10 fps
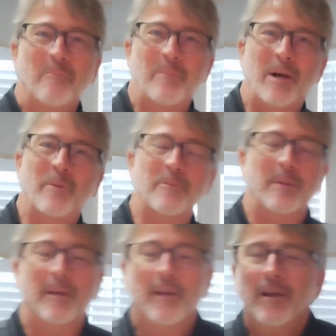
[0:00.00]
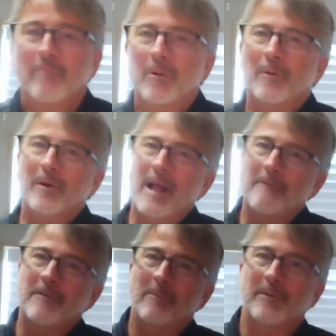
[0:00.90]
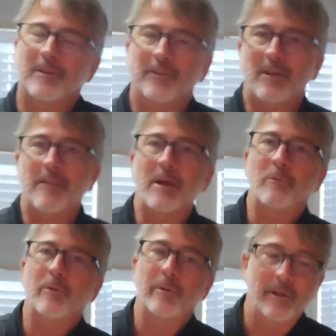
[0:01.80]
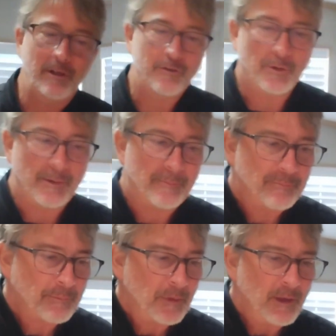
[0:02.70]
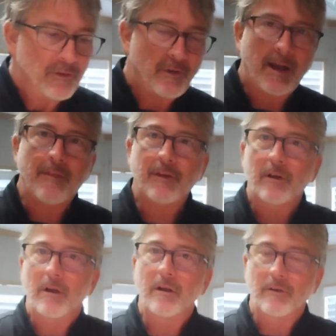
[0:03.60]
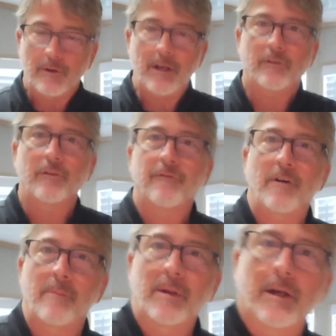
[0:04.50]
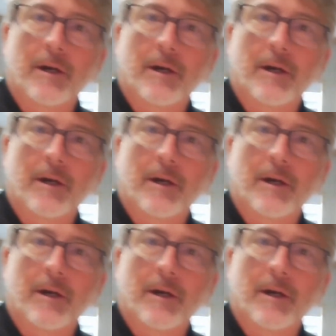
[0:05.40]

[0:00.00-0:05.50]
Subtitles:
bear with me. But we're going to have fun with this. I think we'll really enjoy it. So I got the ingredients in front of me